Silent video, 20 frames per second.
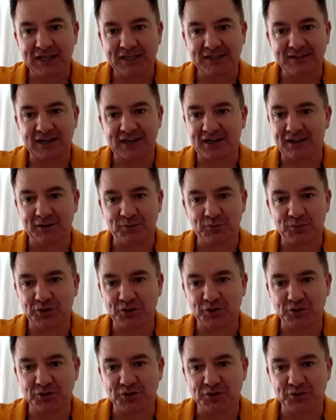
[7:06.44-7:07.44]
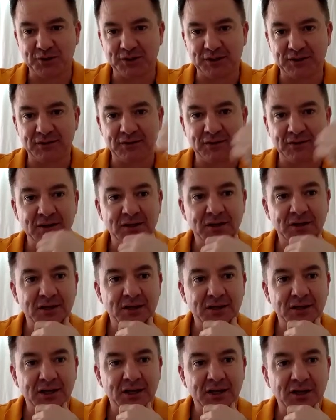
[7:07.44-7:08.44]
Exactly what you're doing
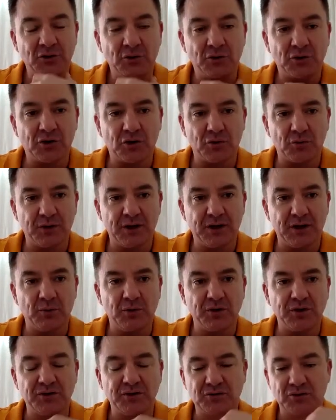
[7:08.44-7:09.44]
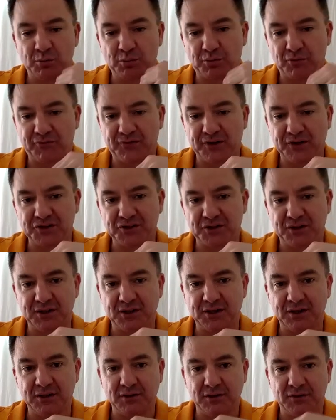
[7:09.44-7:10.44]
in your career, what you're doing
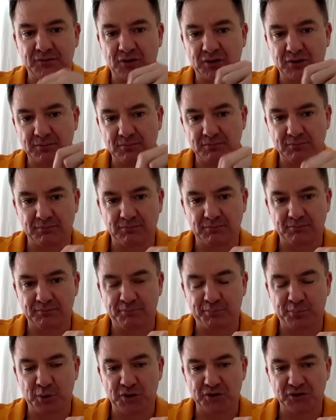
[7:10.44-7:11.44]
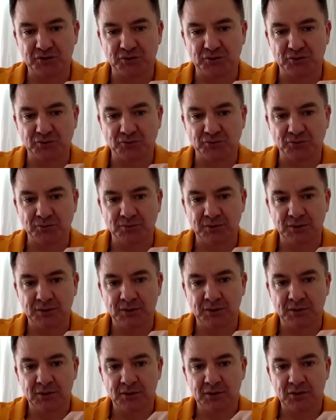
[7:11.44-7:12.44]
professionally. You've got personal
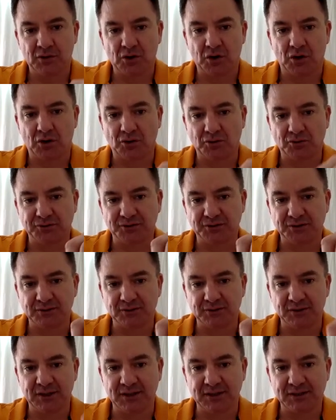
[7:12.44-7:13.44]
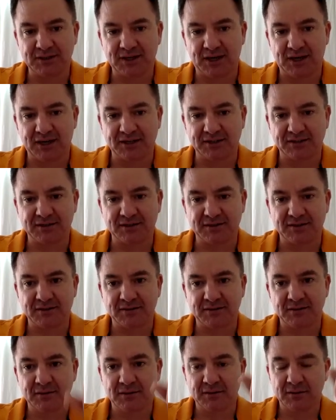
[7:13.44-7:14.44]
goals and, and
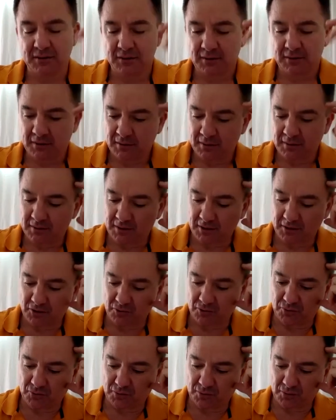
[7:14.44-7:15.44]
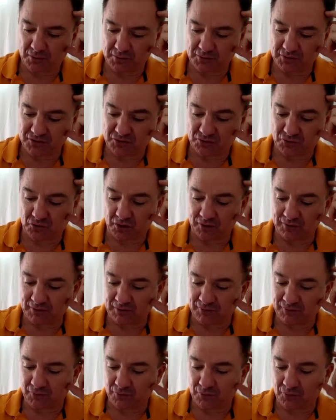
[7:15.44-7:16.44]
tasks that you're
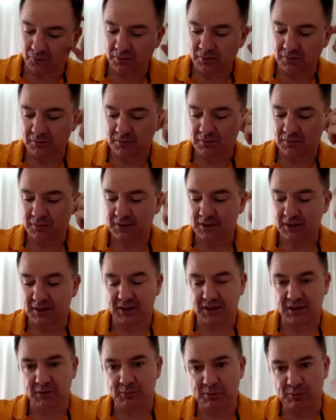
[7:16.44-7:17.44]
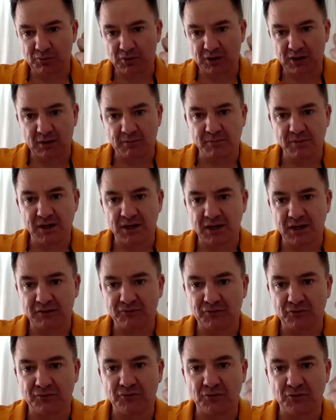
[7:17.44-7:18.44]
striving for that are going to be bringing meaning
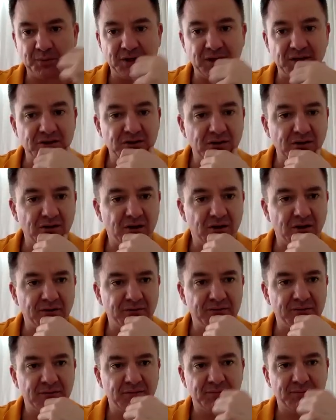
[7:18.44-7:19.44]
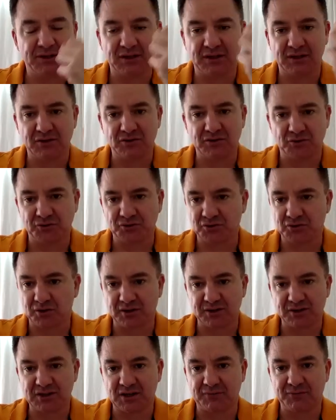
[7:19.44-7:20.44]
and fulfillment into your life. But then there's also
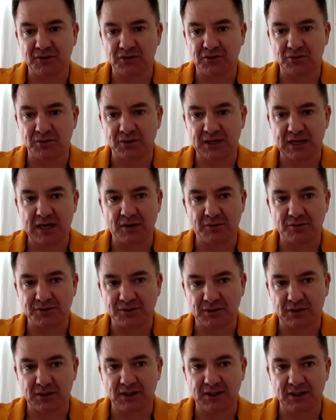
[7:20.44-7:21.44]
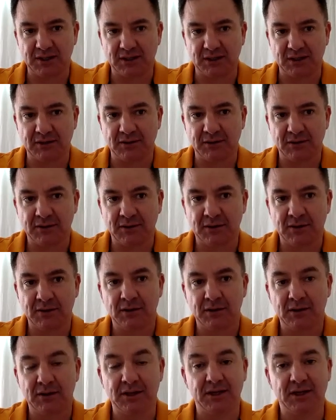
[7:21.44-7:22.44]
the stuff you're doing now as a leader,
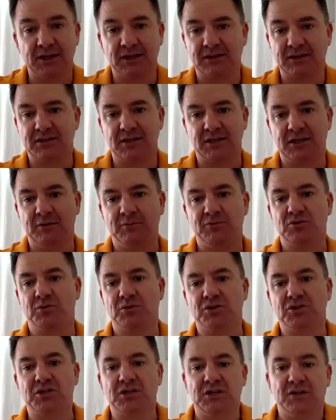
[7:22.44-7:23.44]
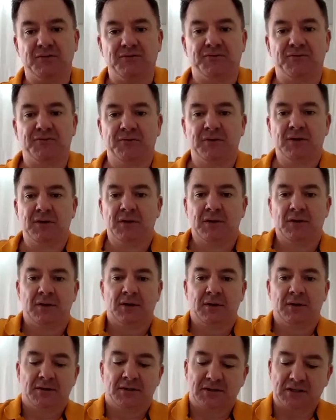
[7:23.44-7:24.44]
leading a team to achieve
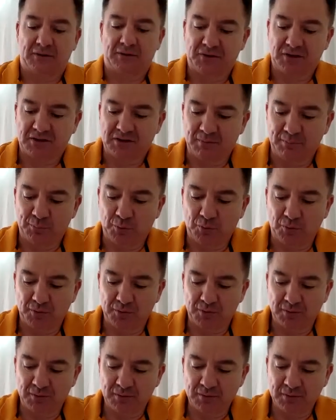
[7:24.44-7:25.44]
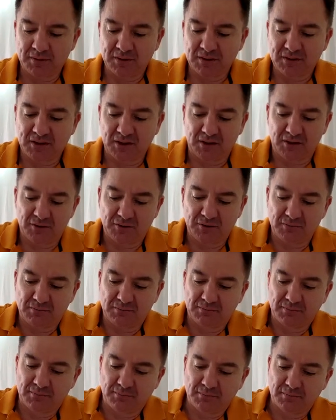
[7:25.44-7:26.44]
stuff that's important. So,
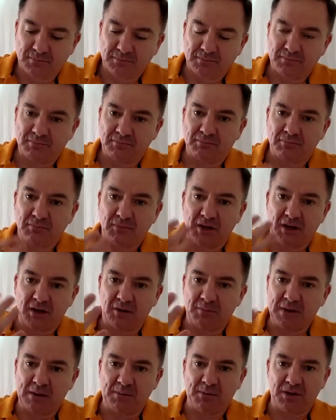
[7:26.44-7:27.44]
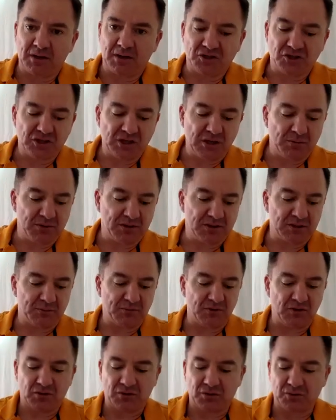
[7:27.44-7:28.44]
you know, maybe you can share with us some
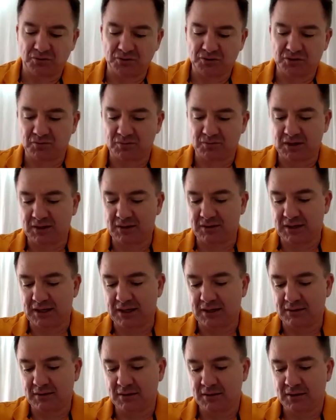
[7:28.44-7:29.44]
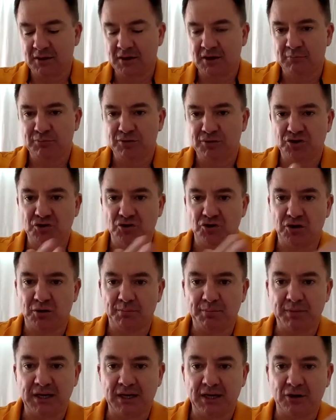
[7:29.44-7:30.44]
of your thoughts around that pursuit of
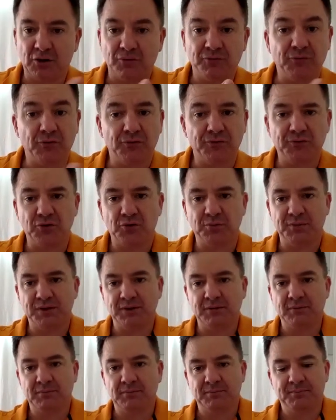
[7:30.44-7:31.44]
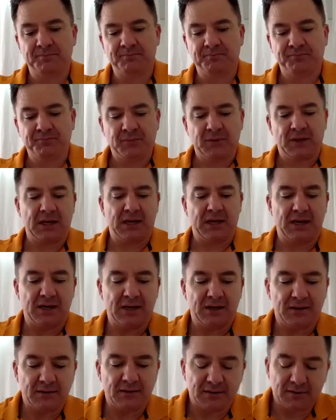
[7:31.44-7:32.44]
meaning or fulfillment
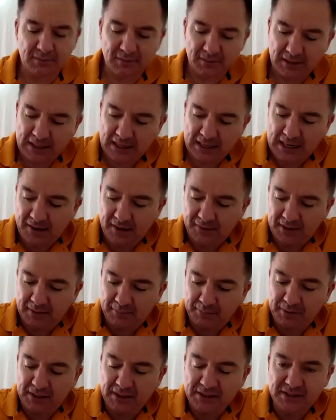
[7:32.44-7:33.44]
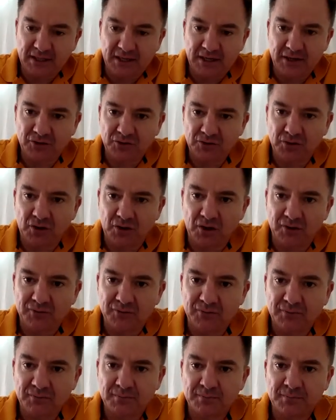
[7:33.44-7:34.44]
and how that plays out in your life.